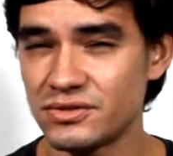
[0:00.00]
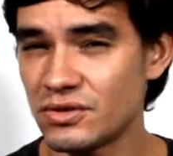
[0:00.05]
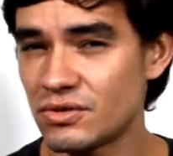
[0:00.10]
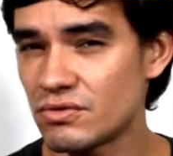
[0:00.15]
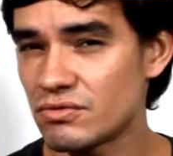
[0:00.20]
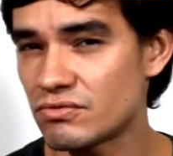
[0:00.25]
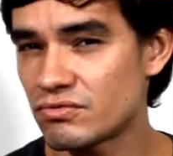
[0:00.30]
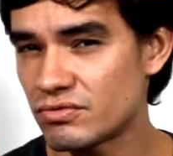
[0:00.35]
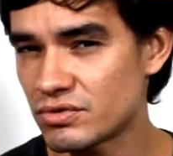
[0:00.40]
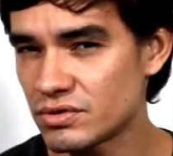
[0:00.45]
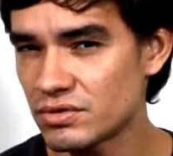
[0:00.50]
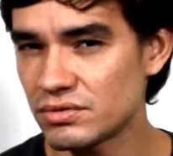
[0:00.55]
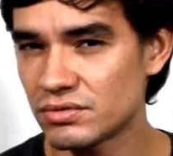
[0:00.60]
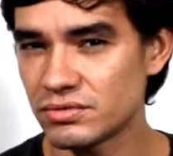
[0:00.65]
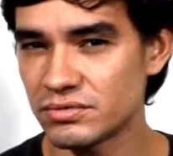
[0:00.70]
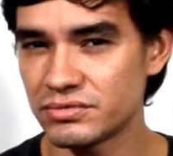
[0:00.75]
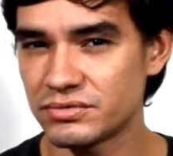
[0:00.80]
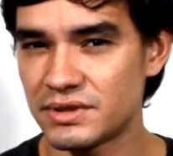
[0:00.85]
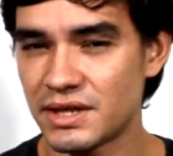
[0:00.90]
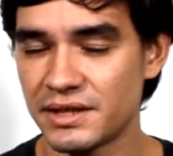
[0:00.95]
no
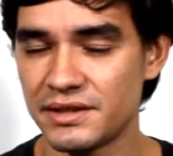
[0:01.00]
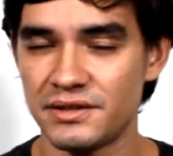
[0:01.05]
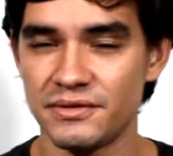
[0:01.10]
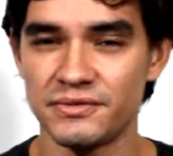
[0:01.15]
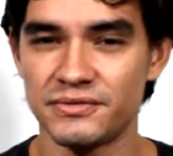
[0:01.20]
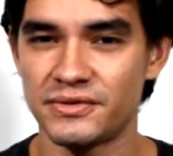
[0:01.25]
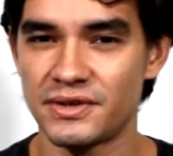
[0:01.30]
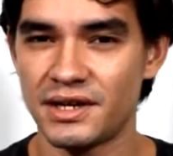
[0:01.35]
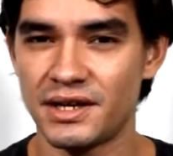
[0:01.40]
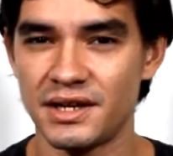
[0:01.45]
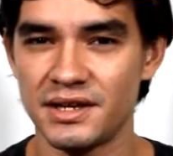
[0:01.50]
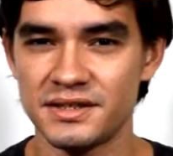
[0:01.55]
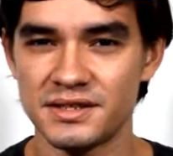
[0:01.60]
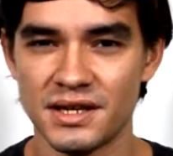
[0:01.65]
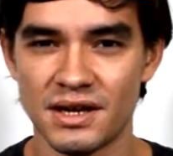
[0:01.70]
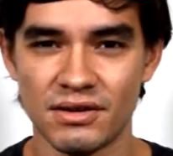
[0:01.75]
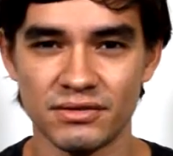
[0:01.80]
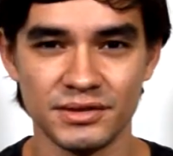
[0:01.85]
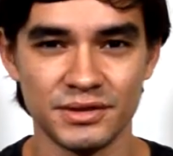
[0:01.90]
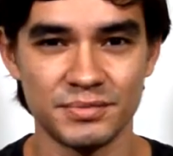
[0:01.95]
rule that defines
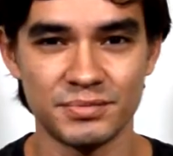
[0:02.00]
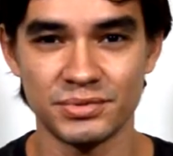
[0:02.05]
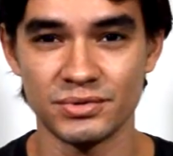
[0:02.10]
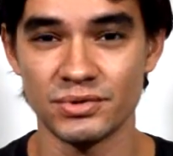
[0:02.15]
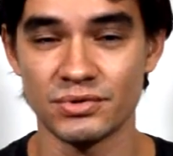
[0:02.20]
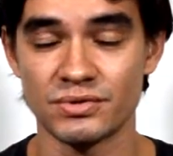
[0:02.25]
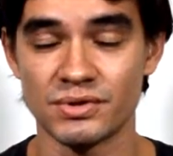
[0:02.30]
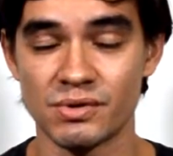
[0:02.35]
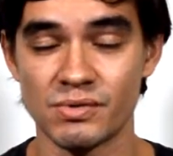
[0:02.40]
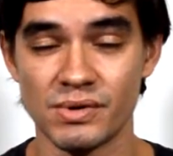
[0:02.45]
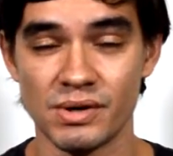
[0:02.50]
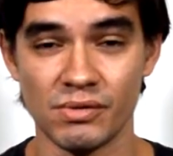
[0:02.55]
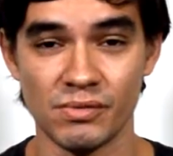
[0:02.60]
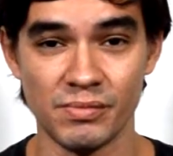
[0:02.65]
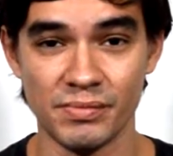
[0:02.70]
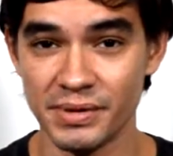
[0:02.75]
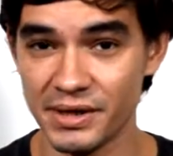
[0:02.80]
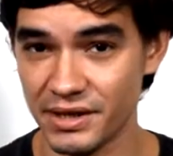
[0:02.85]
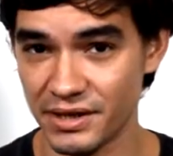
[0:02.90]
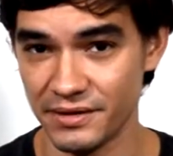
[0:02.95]
how the plural will
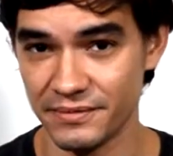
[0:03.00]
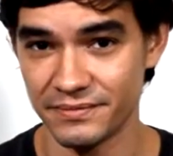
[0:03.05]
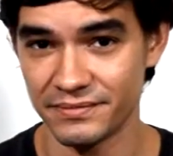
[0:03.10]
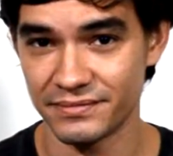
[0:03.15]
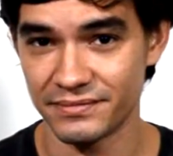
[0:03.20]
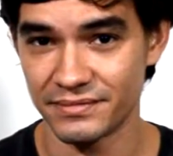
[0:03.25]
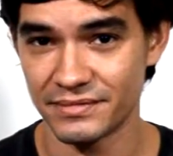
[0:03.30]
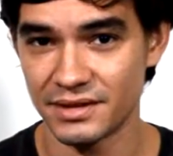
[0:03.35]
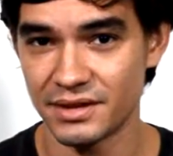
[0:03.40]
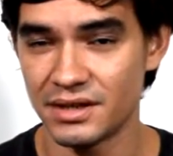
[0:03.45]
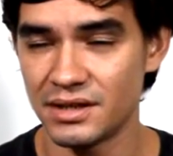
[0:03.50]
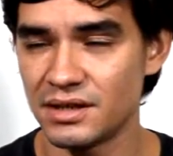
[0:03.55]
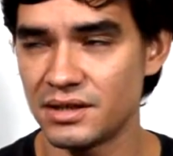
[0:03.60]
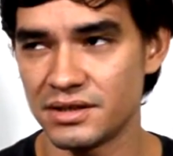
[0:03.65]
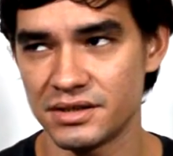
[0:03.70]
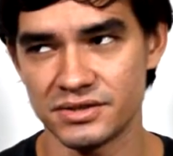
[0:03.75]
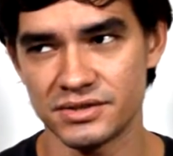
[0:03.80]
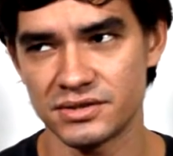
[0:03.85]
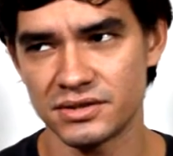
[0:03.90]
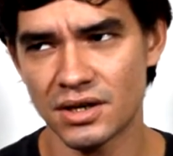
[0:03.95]
be.
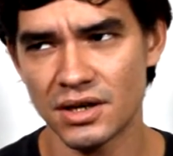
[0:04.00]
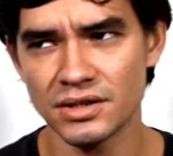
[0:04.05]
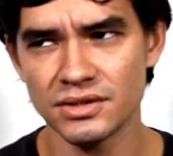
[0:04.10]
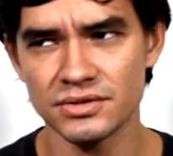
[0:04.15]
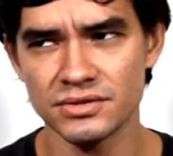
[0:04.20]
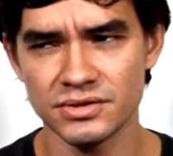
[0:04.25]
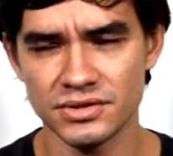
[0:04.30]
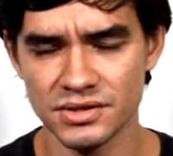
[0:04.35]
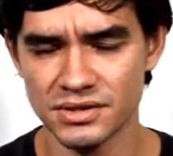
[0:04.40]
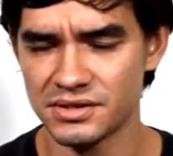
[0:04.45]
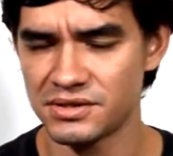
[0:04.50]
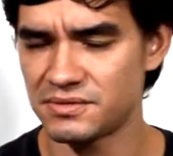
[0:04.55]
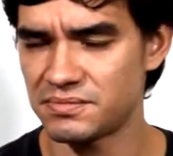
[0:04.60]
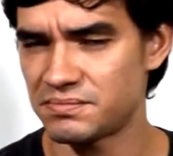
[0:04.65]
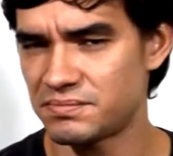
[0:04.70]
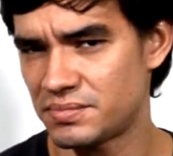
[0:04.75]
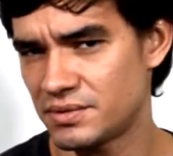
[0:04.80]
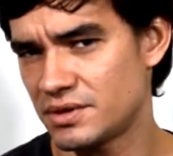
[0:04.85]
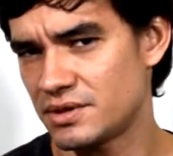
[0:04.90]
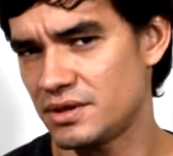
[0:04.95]
It's not
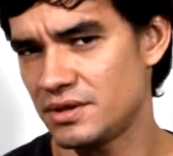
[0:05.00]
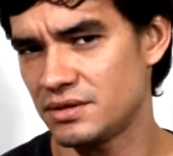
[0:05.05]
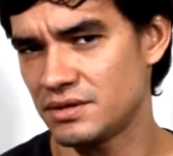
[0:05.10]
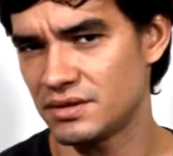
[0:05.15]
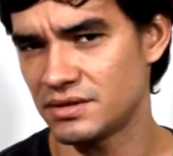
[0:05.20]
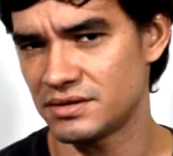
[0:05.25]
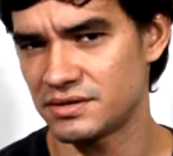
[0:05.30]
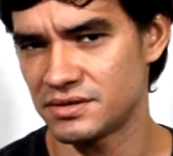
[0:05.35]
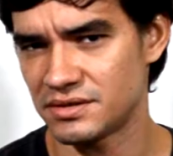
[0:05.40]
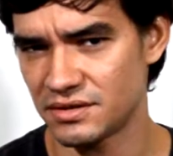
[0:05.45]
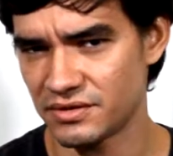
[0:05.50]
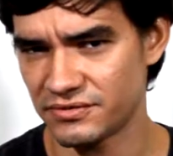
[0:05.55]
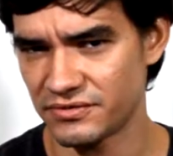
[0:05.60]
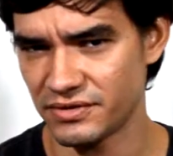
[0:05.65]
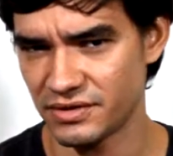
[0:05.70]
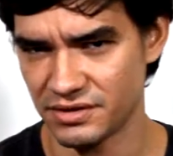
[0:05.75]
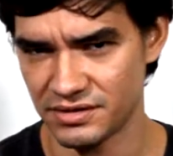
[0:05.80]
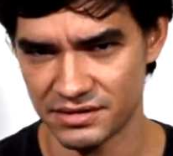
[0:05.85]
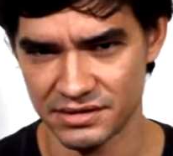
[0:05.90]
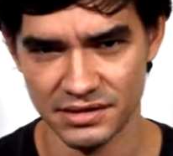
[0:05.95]
just putting the
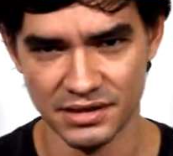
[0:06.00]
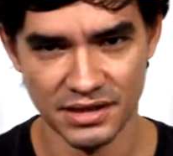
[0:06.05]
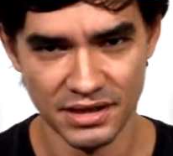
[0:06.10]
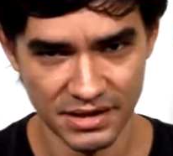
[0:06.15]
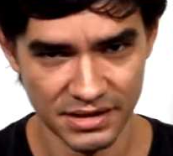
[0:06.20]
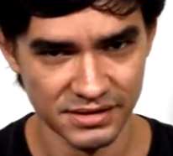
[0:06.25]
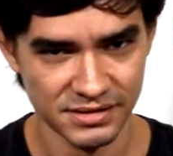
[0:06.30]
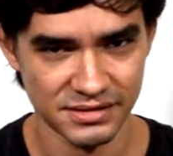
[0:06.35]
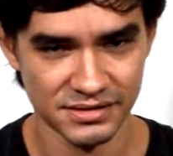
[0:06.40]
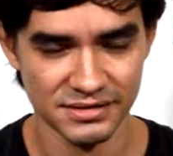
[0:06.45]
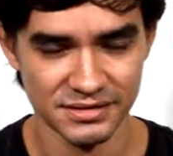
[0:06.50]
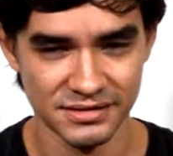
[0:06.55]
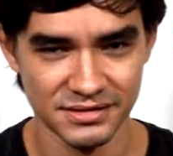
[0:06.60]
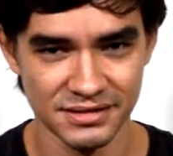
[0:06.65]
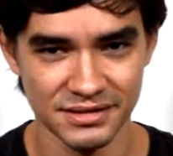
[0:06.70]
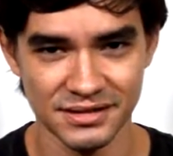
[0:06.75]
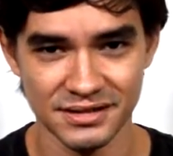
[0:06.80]
suffix s.